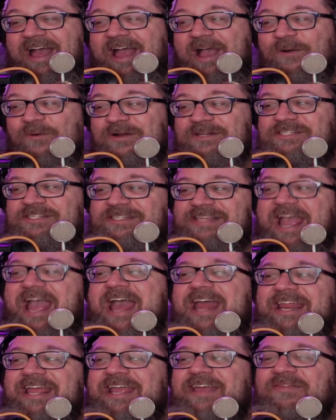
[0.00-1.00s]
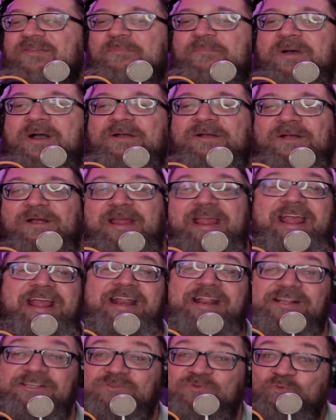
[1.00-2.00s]
we're standing in the bunker. It
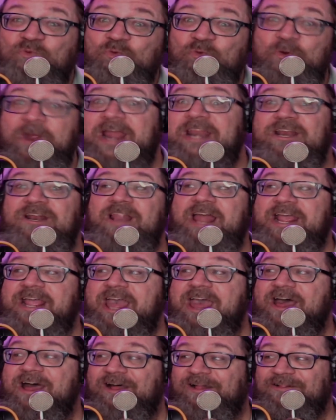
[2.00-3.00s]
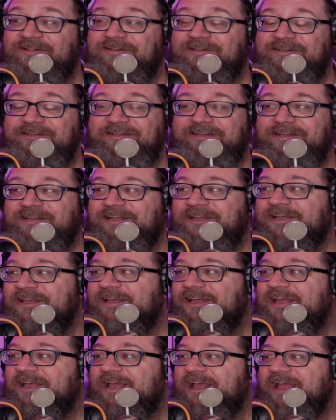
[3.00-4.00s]
is raining like hell.
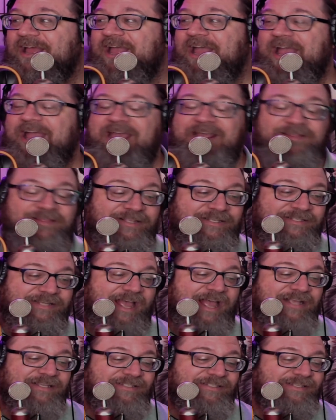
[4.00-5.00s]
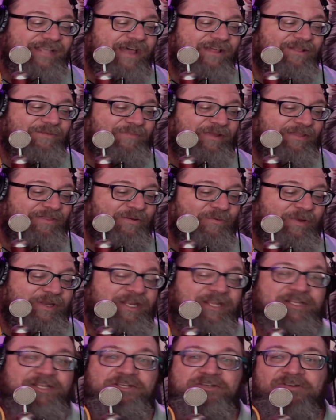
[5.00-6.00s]
And this guy's telling me that we
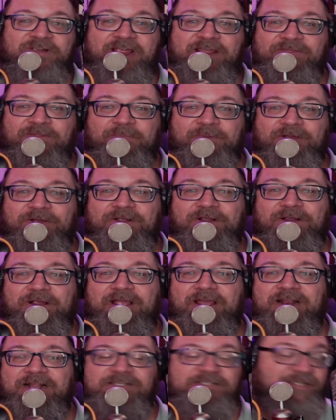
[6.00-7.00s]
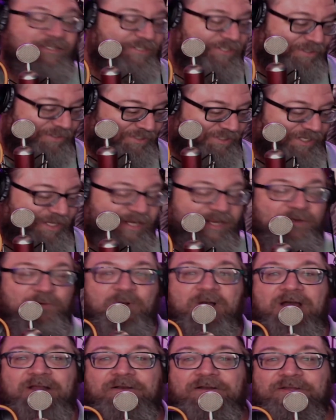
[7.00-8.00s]
need to drain the bunker. And I said, do you see any
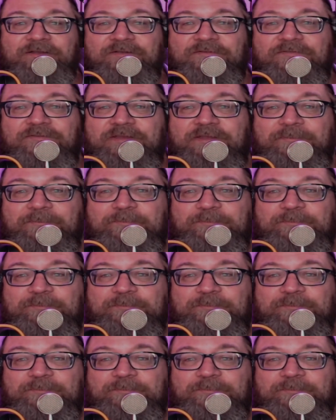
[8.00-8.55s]
water at your feet?